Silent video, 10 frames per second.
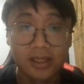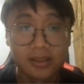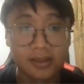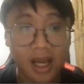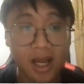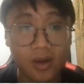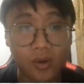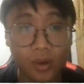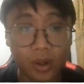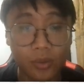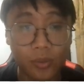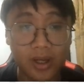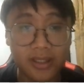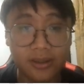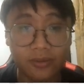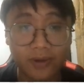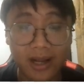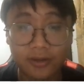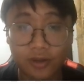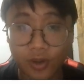Now, what is
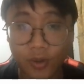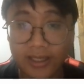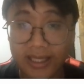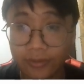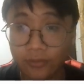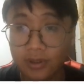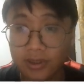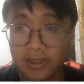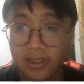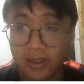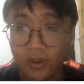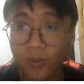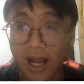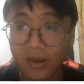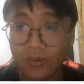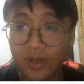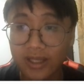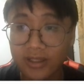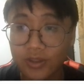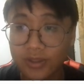volatile keyword? Why we
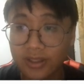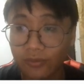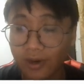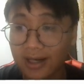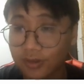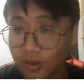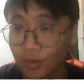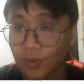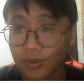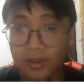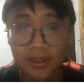use the volatile?